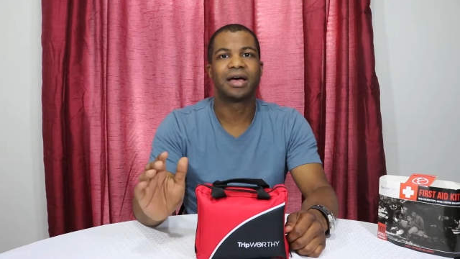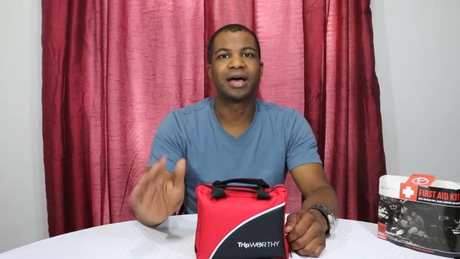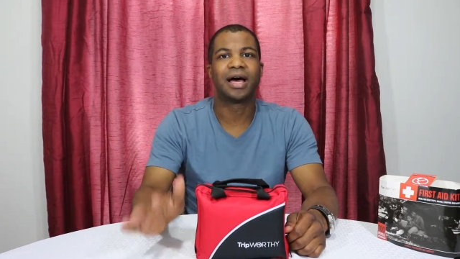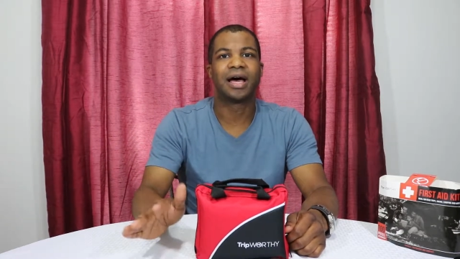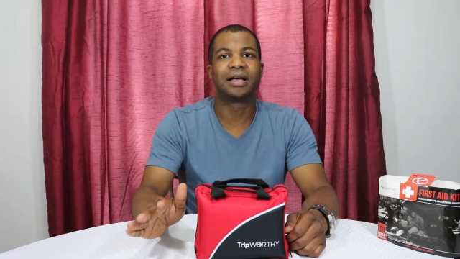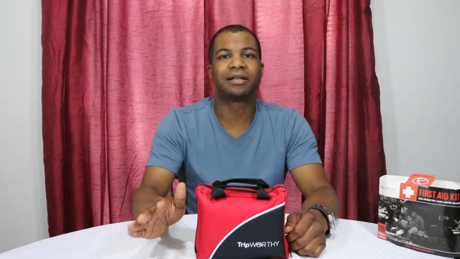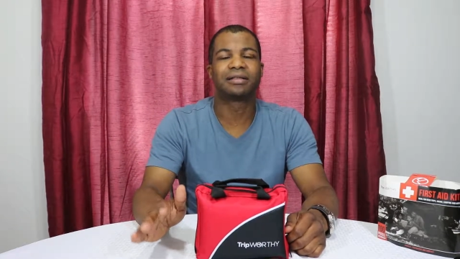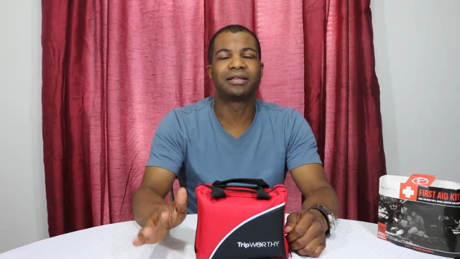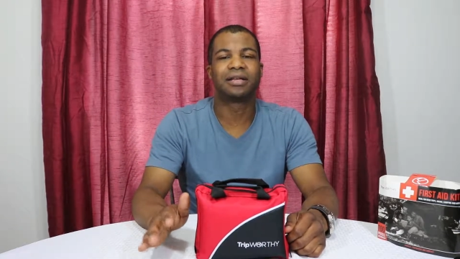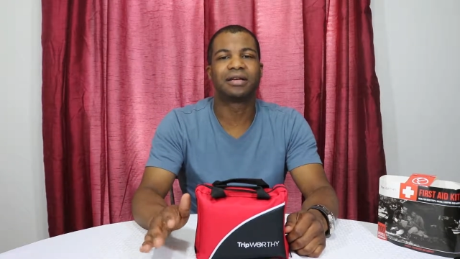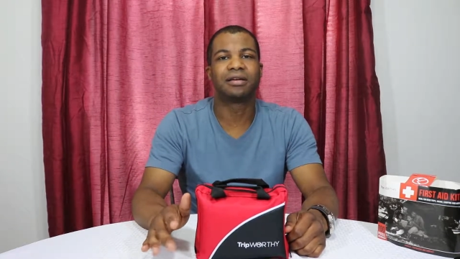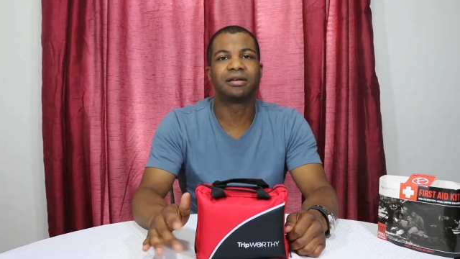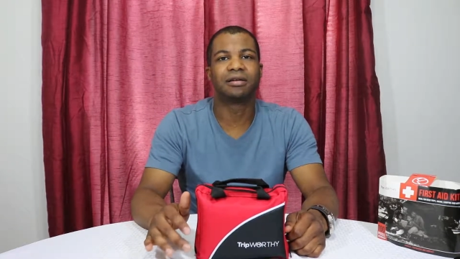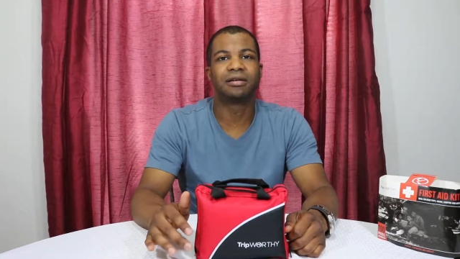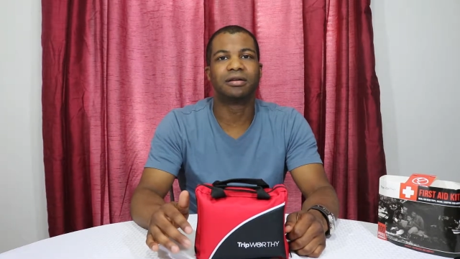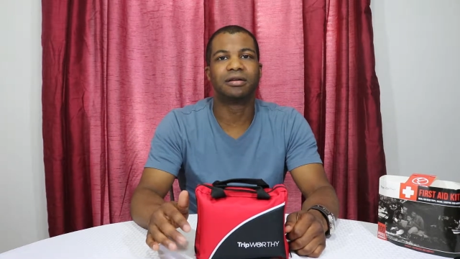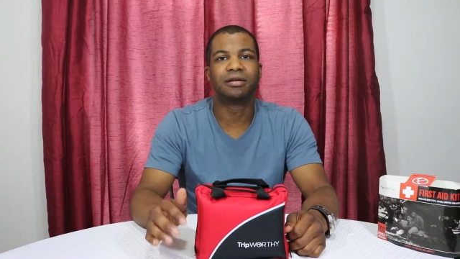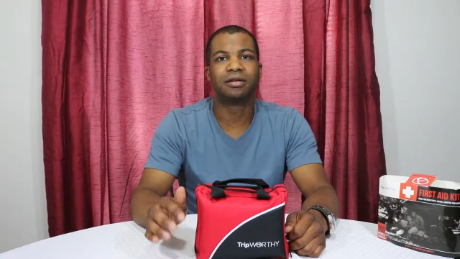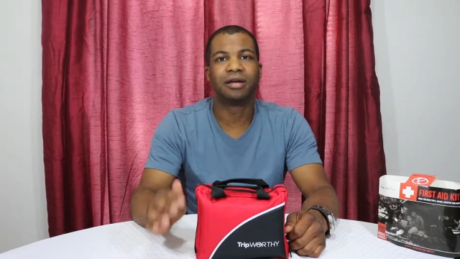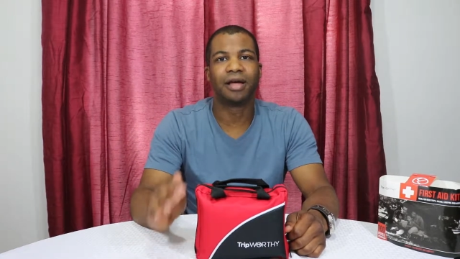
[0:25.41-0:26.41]
I think
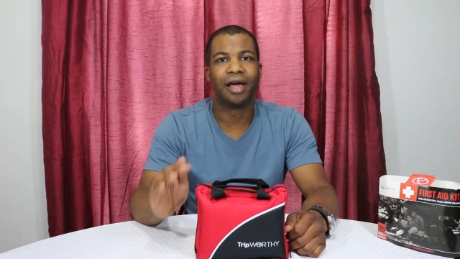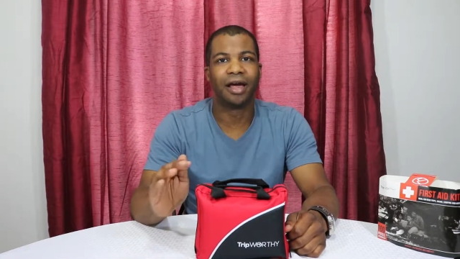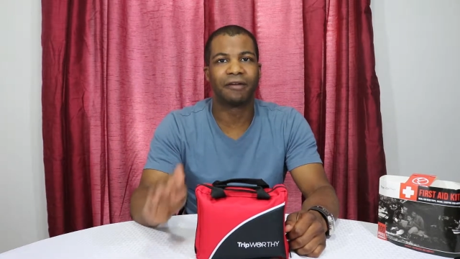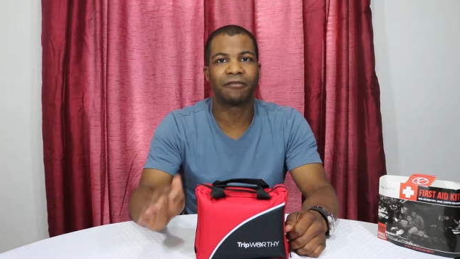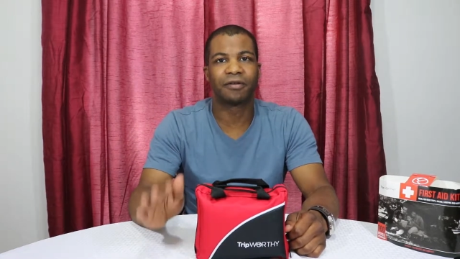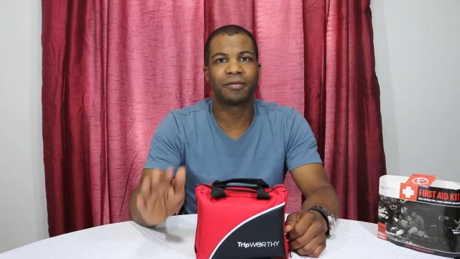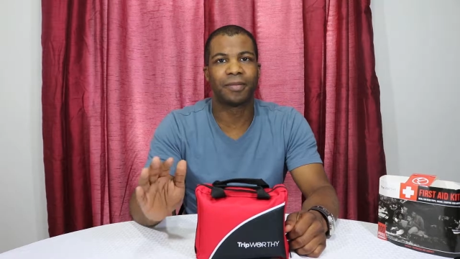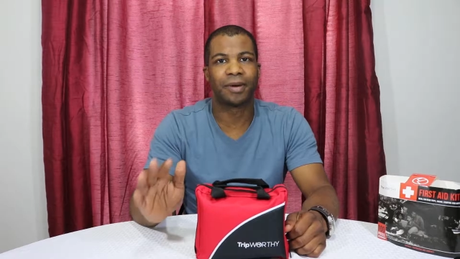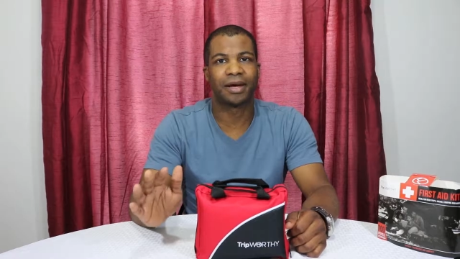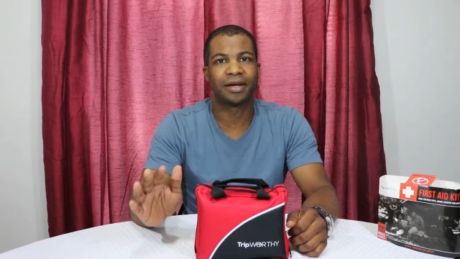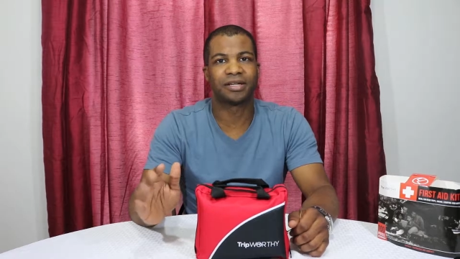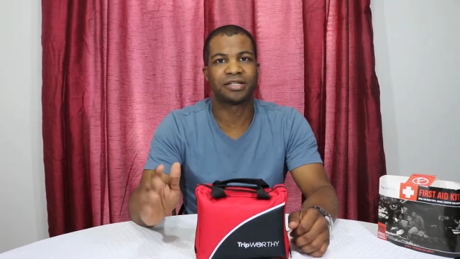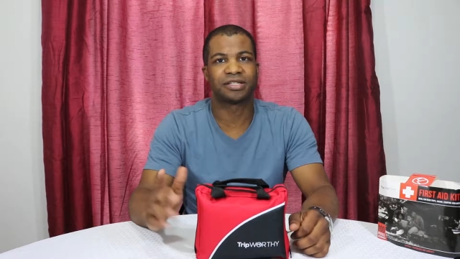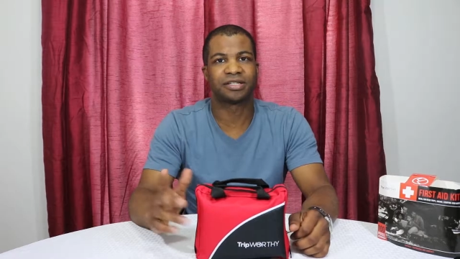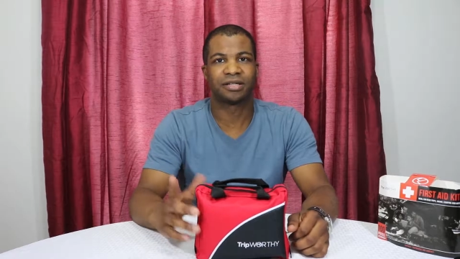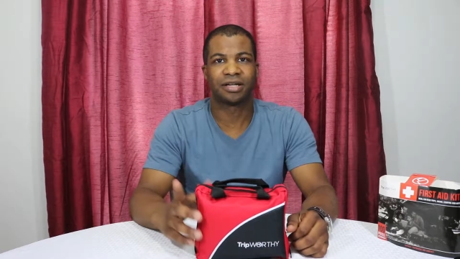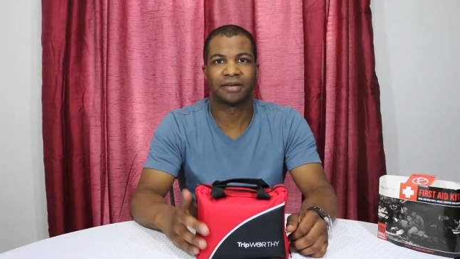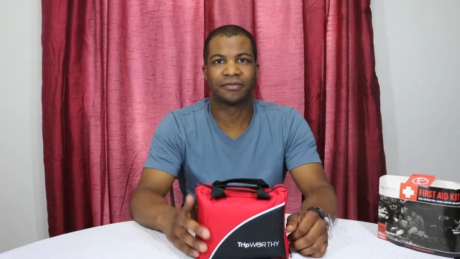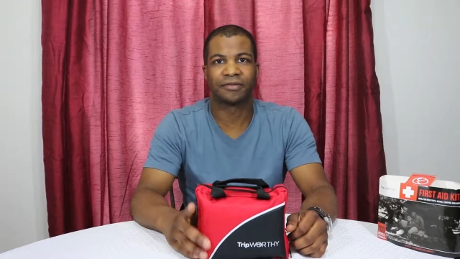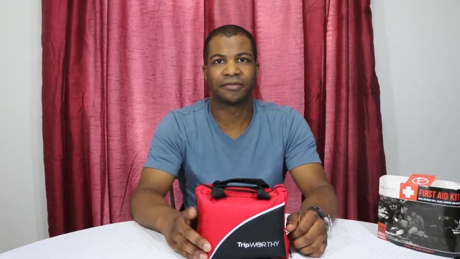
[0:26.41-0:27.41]
everybody
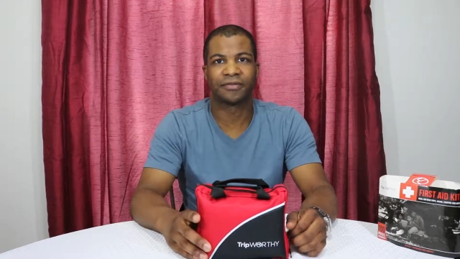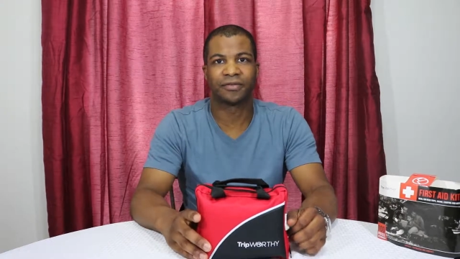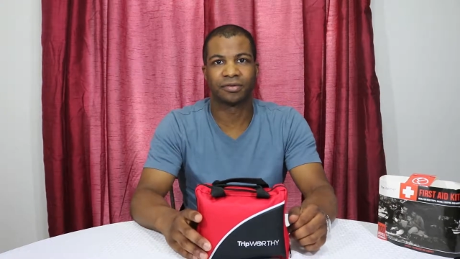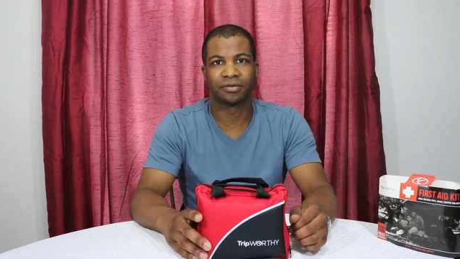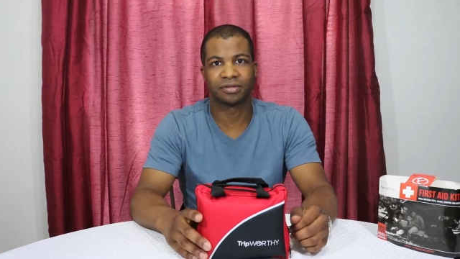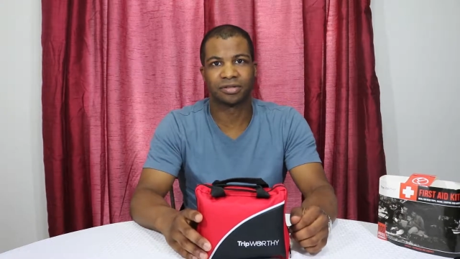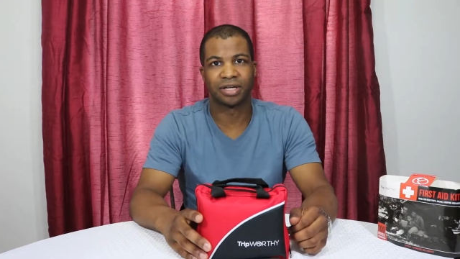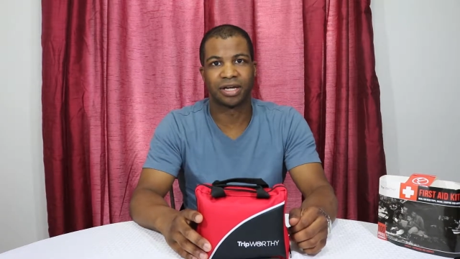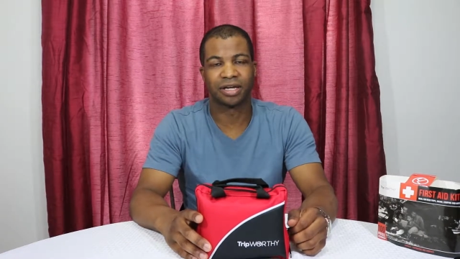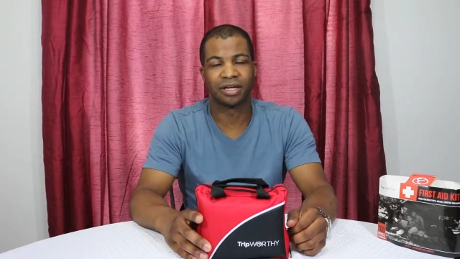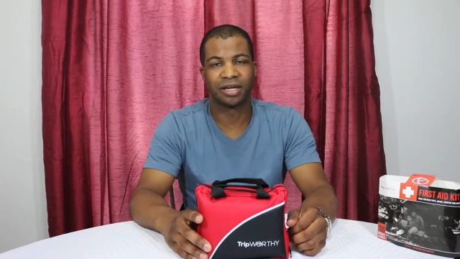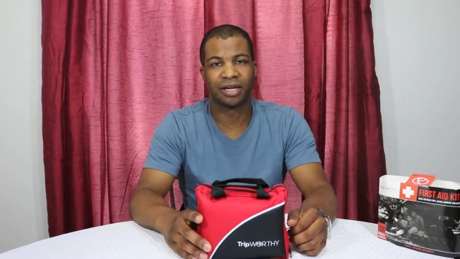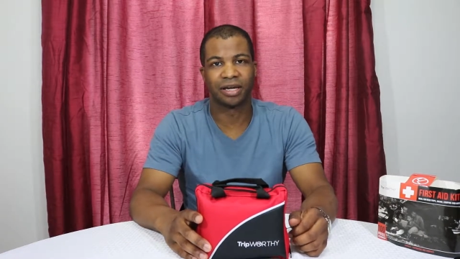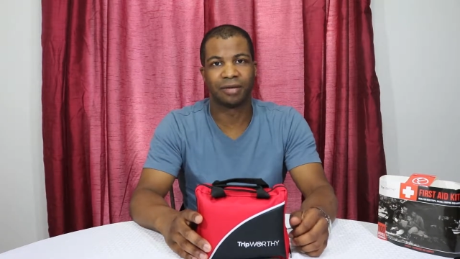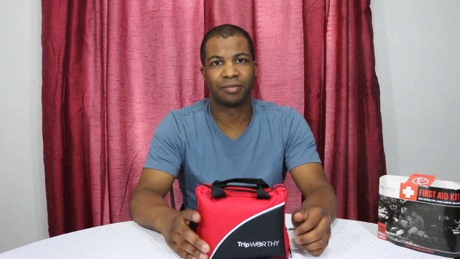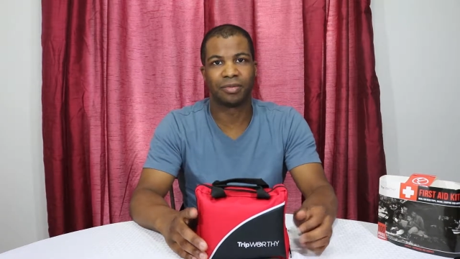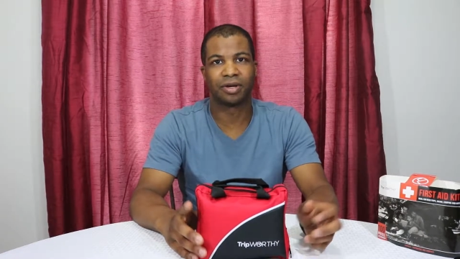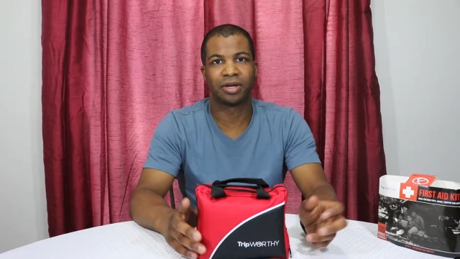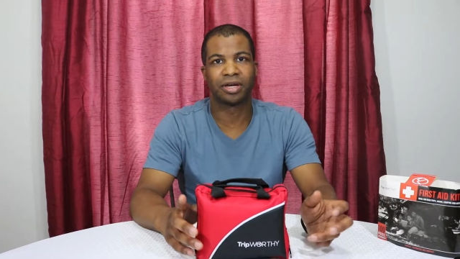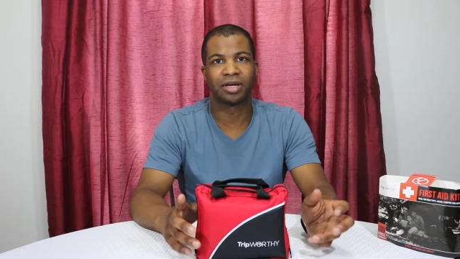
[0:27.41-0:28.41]
should have a first aid
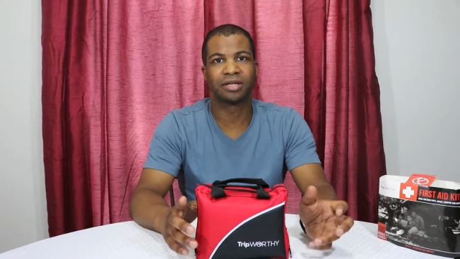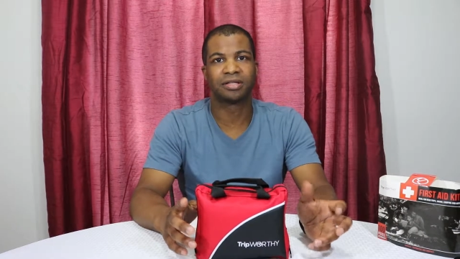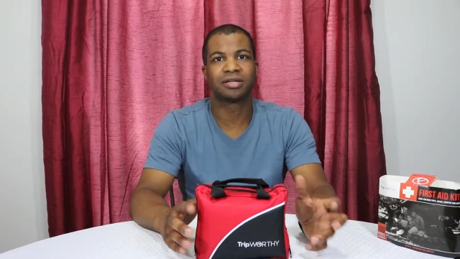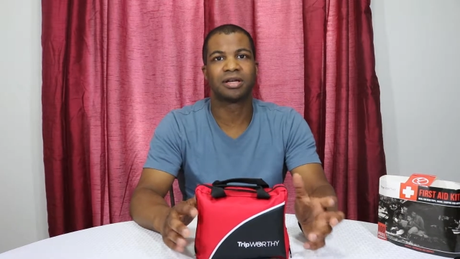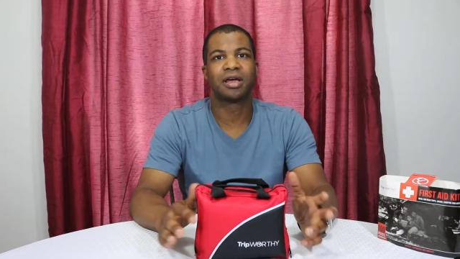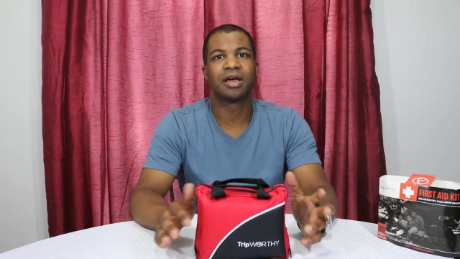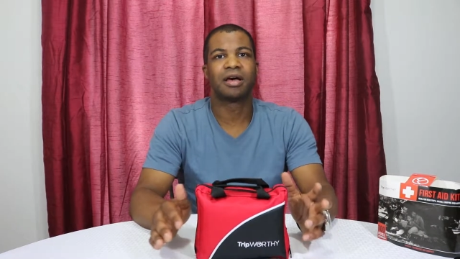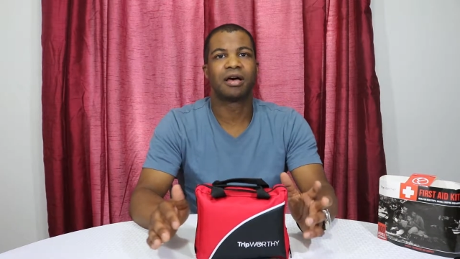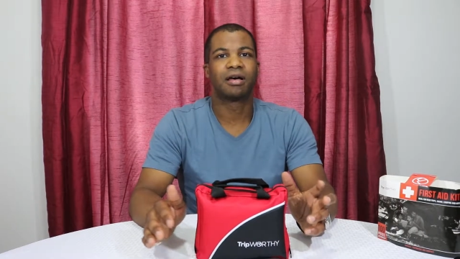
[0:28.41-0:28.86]
kit because